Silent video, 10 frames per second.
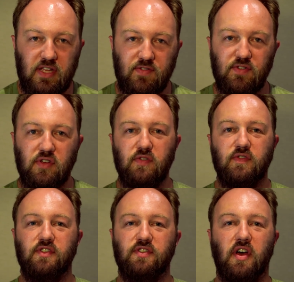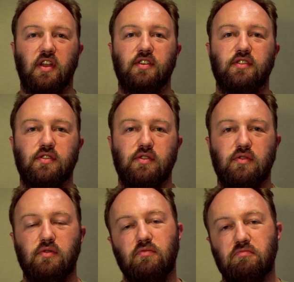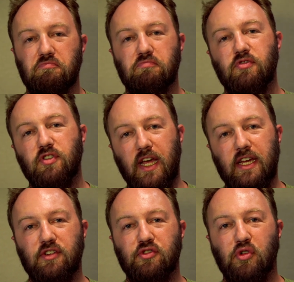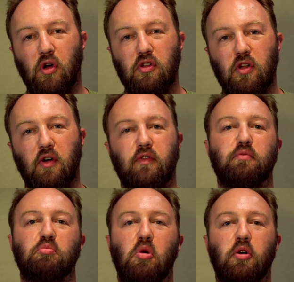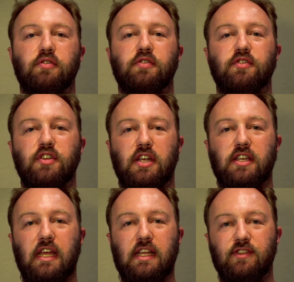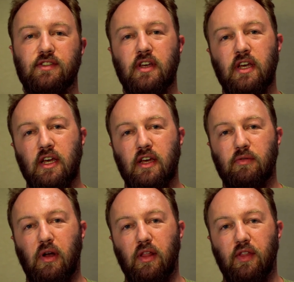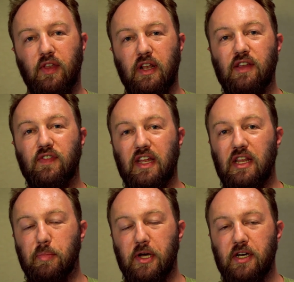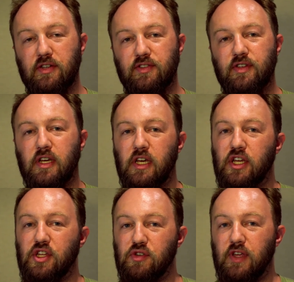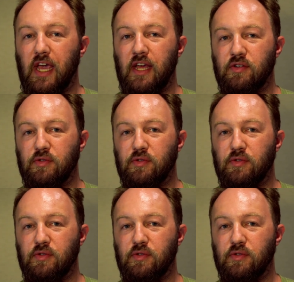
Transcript: if you've decided to take control of modern techniques rather than living in the past, you can